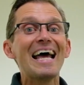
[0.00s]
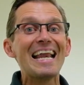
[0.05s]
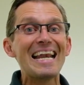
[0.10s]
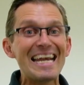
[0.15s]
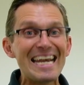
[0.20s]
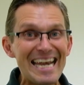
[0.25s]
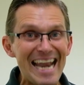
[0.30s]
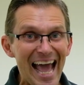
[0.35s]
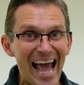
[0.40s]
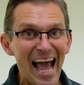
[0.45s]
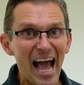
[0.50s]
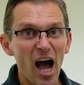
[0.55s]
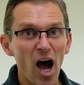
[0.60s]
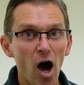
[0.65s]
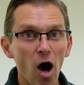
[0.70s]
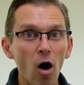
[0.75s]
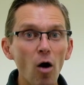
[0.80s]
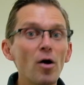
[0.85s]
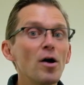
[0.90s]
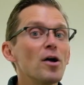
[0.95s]

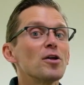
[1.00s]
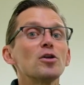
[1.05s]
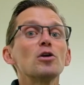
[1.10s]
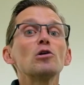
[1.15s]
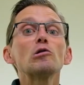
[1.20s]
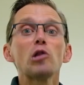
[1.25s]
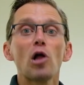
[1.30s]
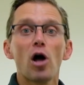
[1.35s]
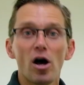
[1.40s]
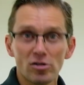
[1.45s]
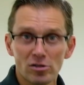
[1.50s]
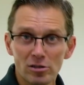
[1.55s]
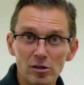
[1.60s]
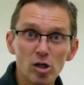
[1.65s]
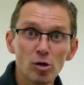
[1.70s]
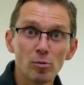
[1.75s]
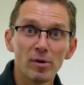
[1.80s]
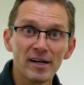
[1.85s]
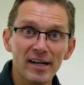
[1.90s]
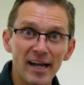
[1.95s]
now you lost the
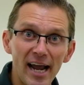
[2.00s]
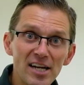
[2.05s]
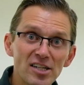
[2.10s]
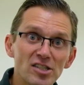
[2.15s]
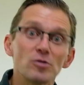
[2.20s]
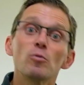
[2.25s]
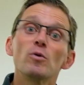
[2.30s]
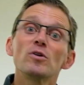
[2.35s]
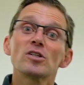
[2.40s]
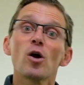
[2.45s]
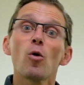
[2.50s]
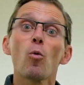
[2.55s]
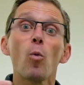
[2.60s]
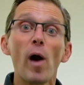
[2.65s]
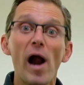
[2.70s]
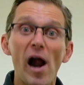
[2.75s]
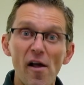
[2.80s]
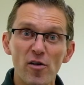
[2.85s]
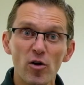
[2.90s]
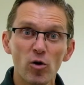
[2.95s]
lubrication, which can
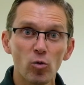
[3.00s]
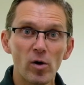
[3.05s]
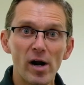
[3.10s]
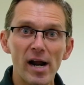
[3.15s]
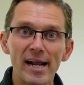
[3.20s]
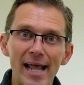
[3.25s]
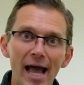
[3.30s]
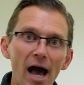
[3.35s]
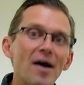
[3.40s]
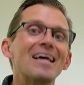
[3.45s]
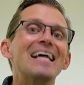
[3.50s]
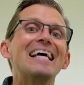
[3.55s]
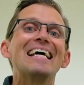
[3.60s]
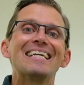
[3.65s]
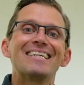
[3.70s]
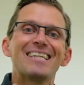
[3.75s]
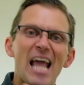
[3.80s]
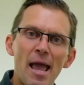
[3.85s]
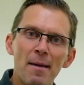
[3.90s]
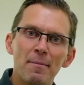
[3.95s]
wear the ring out,
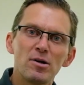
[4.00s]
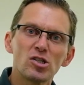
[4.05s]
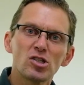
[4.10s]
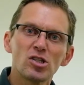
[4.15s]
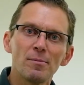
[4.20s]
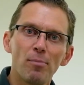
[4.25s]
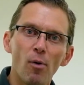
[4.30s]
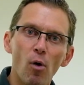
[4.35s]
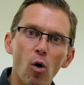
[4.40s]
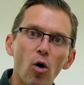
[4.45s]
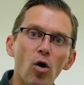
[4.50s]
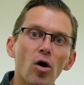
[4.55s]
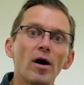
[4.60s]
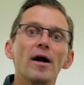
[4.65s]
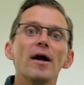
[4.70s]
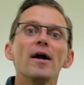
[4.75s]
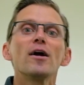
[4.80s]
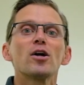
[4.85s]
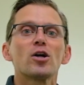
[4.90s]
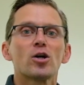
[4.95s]
damage the
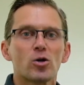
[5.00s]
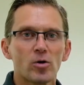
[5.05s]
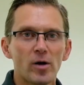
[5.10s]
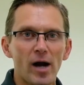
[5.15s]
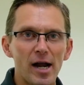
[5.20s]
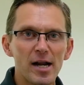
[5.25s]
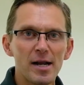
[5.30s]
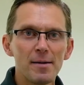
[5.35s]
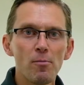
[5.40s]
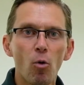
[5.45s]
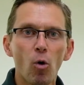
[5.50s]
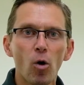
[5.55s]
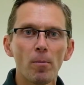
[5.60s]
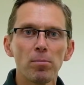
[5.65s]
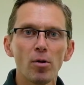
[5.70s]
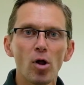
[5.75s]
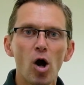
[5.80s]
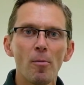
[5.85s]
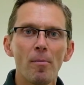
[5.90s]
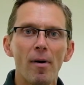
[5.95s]
bore, creating more
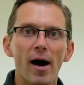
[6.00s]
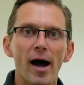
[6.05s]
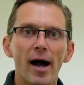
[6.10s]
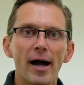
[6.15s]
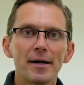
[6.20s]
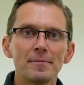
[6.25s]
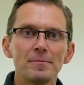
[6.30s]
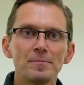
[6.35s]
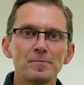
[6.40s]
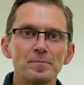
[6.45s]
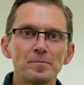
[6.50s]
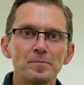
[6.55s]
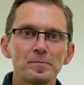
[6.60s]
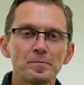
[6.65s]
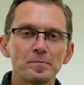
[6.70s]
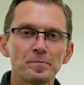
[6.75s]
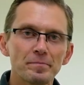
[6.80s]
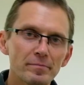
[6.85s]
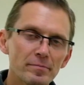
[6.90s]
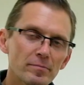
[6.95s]
blow-by.
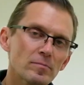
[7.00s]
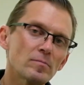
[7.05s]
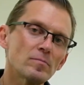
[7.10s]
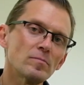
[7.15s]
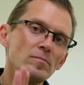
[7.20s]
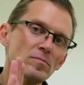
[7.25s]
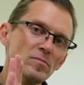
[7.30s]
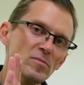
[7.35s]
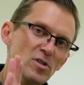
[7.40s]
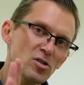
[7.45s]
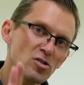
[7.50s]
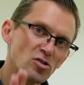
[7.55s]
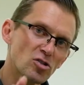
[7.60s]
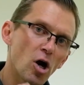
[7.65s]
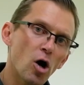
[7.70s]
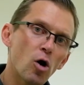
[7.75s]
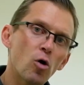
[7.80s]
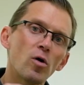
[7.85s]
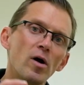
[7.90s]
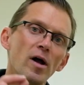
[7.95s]

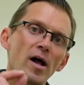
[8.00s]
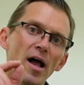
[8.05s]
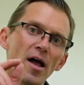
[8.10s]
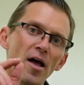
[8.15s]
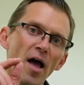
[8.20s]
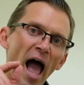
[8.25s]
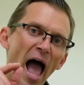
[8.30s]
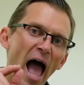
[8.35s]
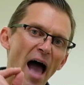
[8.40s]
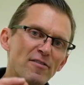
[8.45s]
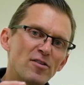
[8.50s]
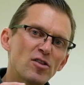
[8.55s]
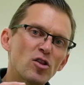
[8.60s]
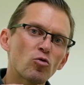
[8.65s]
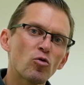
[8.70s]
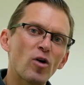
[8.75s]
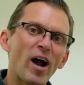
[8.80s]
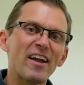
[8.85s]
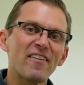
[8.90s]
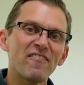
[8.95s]
So, having the
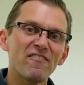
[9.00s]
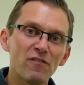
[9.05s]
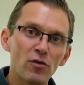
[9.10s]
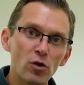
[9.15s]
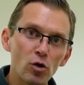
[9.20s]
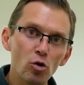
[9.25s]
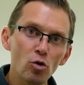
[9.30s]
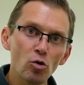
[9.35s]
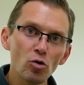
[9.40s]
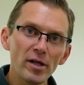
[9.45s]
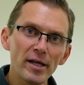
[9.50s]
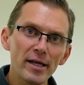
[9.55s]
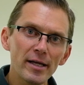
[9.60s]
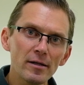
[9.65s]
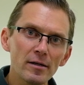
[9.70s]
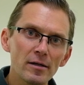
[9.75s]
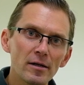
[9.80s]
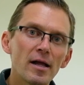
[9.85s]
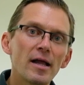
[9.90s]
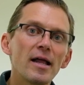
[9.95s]
right
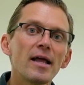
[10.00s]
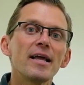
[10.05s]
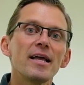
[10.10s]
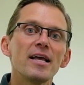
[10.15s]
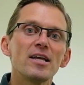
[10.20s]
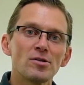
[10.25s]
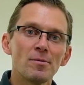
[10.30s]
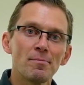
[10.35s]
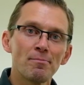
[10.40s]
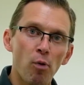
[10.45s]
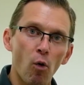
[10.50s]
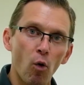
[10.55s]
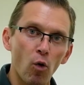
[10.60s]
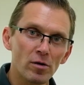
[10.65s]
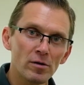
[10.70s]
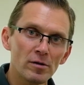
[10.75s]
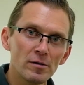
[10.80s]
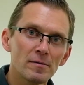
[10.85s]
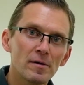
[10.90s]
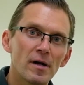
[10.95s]
fueling is
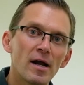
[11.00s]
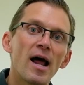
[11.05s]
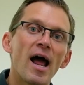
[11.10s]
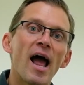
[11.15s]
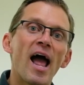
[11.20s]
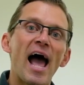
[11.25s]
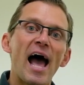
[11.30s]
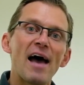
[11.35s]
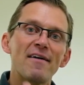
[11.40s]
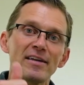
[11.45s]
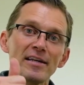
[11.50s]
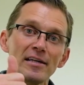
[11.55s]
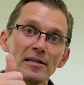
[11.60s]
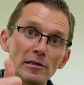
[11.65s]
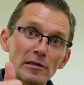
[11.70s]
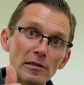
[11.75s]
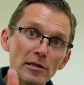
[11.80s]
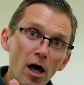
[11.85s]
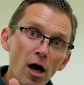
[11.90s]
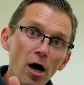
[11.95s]
important,
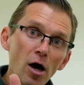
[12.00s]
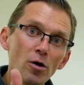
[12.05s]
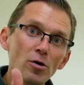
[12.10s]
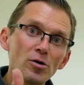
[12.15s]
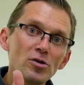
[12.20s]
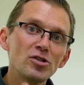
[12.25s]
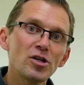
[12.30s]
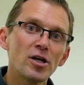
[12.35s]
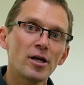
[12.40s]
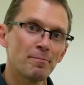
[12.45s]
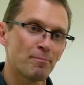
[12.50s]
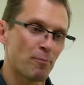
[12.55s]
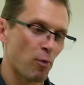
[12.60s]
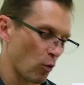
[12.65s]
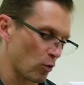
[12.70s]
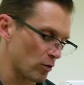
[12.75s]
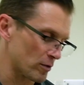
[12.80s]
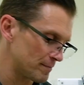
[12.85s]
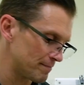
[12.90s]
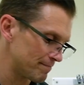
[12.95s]
having loads
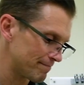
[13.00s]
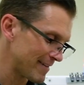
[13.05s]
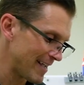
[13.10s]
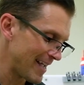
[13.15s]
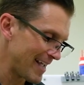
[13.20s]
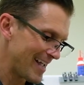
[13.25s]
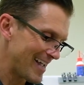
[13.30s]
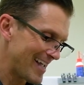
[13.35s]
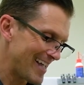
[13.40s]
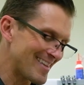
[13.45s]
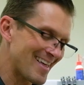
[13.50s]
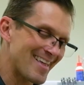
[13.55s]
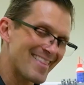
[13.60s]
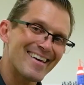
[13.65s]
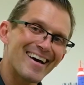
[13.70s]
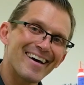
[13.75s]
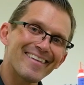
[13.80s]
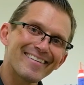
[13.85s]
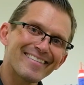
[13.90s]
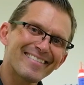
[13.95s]
important, and then
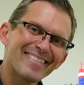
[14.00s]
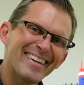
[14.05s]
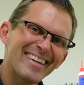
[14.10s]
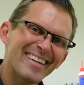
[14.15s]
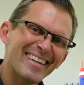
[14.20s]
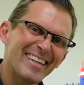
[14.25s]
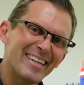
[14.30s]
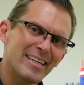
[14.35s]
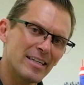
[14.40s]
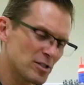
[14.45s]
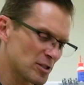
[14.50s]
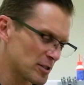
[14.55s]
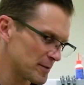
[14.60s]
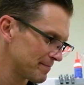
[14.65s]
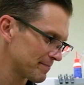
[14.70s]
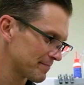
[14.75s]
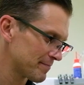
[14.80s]
the other thing is